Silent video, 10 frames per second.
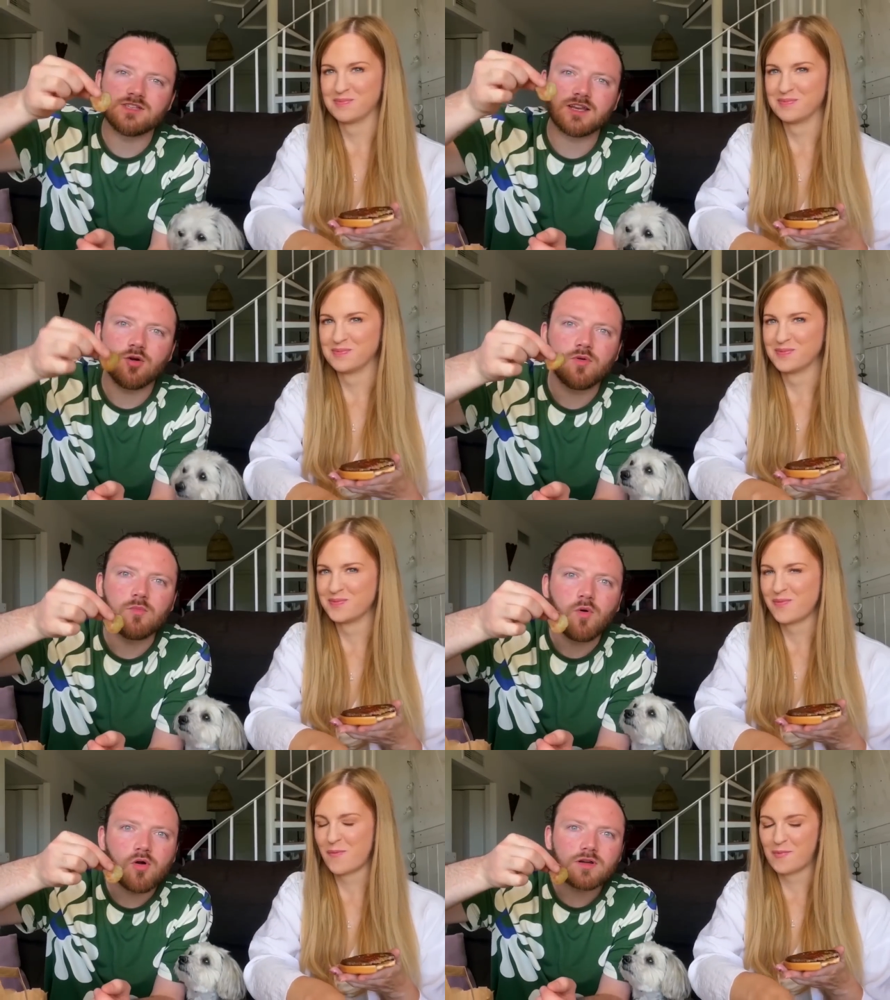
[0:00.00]
Speaker 1: they don't put
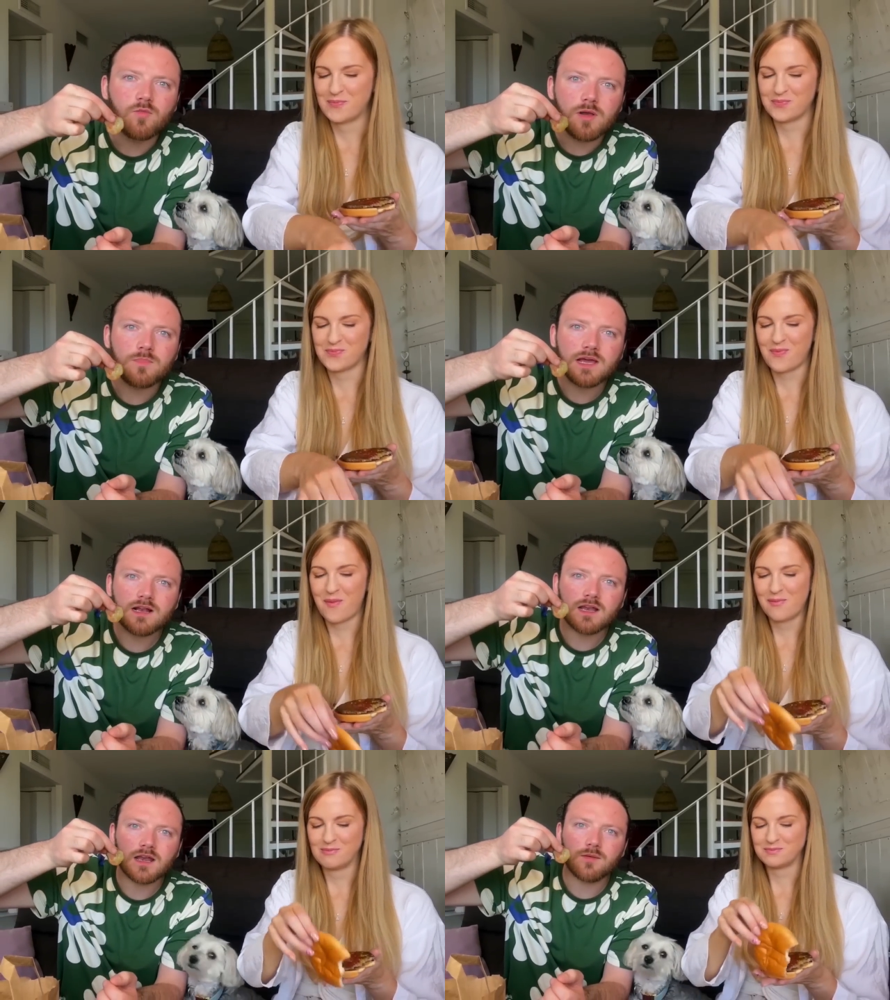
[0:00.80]
more than one pickle
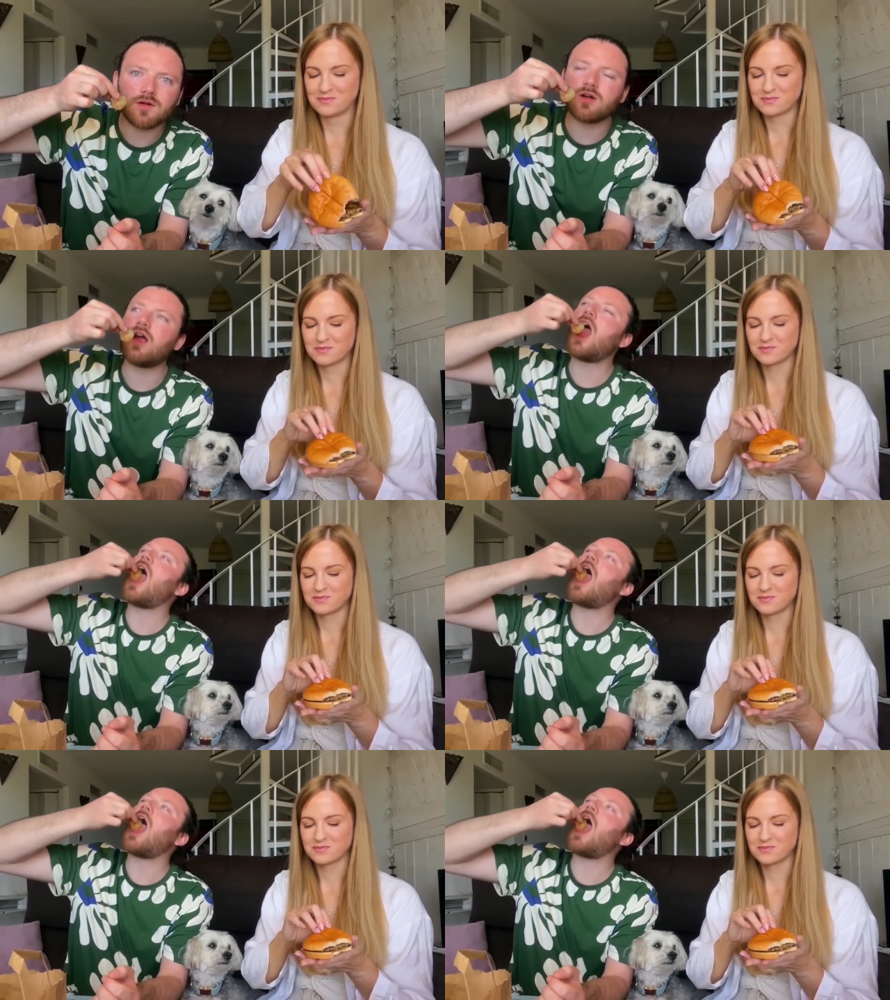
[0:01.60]
on a burger.